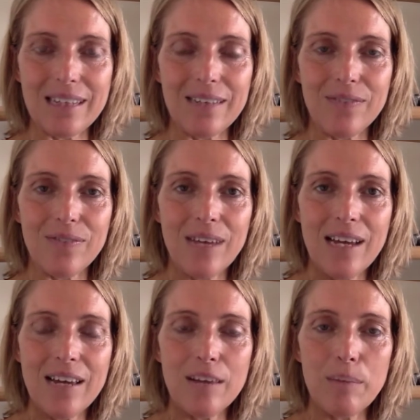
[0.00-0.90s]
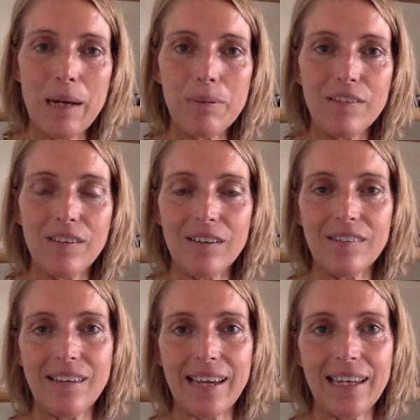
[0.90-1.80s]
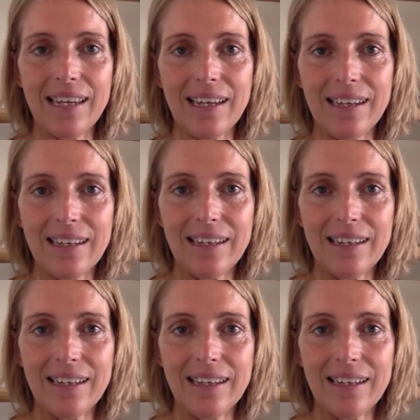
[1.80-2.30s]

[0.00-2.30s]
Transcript: that if the baby starts taking